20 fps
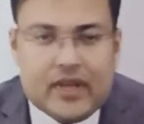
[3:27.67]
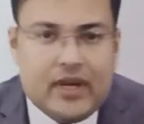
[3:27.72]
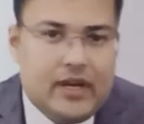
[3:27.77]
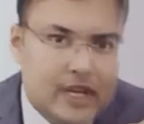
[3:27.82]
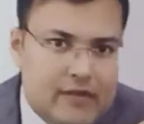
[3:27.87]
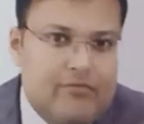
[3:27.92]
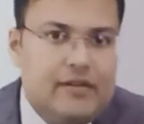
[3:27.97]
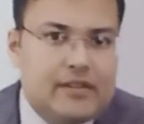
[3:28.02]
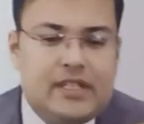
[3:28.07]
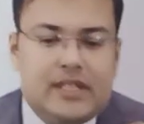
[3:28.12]
If
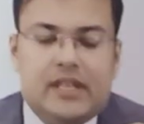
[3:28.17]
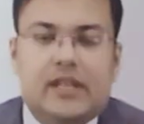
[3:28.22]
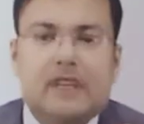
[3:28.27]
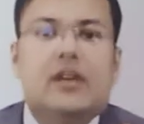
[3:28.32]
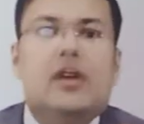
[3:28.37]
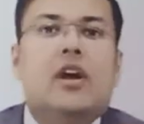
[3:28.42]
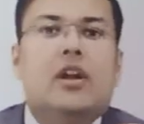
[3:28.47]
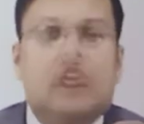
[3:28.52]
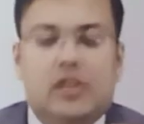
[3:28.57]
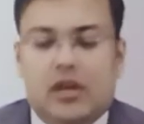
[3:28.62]
we see
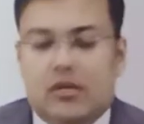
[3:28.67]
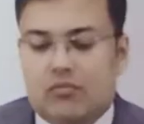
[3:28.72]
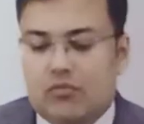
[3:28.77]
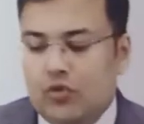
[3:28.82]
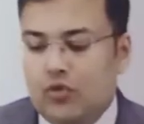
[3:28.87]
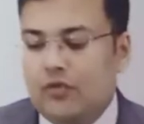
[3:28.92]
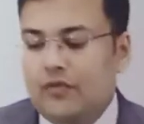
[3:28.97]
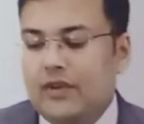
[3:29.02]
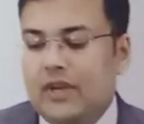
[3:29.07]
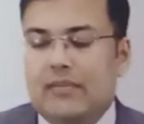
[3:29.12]
the
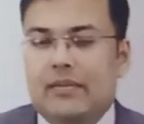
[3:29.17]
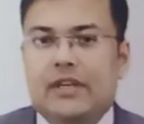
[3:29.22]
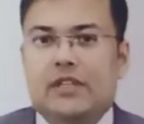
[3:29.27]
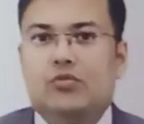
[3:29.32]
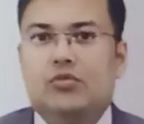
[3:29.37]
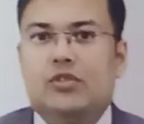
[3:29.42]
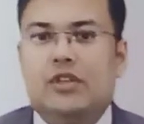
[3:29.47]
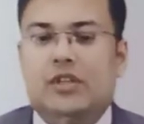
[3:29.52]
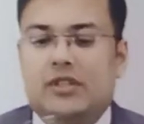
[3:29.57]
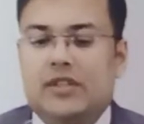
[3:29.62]
monofilament
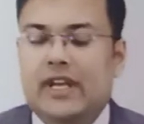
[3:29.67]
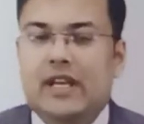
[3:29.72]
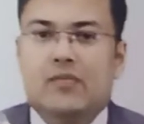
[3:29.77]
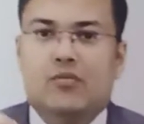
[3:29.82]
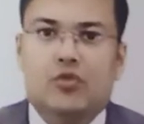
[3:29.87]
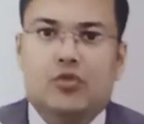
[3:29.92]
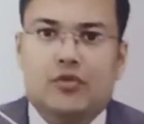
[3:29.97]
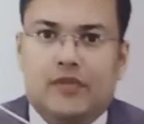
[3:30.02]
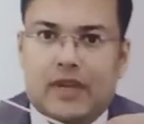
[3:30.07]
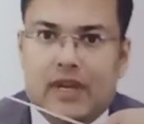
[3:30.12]
sutures, in
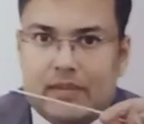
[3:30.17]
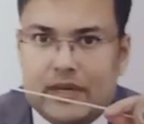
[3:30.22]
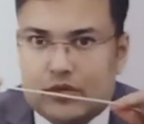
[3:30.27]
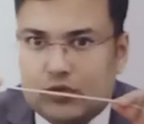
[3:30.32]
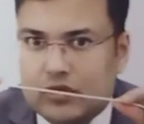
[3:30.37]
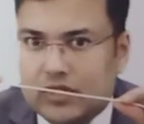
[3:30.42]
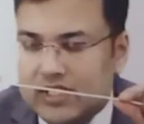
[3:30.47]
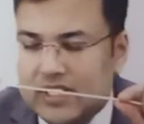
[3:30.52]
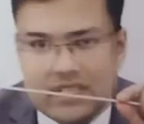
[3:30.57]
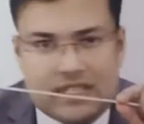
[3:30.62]
monofilament
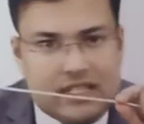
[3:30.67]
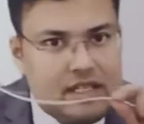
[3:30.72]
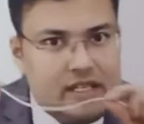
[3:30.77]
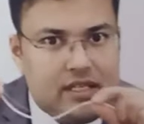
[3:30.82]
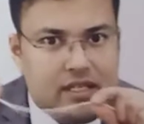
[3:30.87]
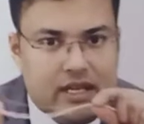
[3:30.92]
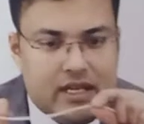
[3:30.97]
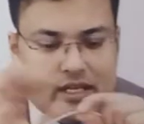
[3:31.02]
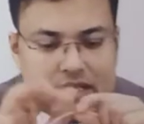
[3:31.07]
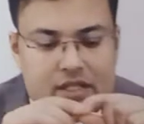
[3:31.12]
sutures, since
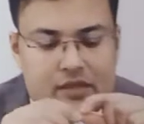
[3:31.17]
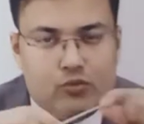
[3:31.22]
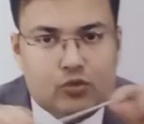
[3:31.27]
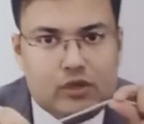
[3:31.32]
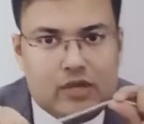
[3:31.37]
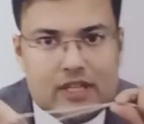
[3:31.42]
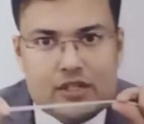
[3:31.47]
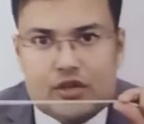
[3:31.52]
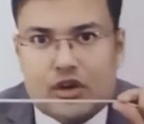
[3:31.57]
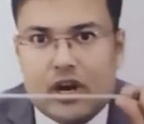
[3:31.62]
it is smooth
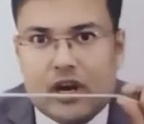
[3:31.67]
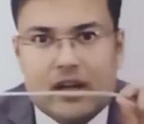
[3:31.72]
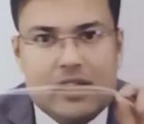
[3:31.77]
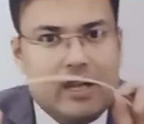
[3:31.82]
and strong,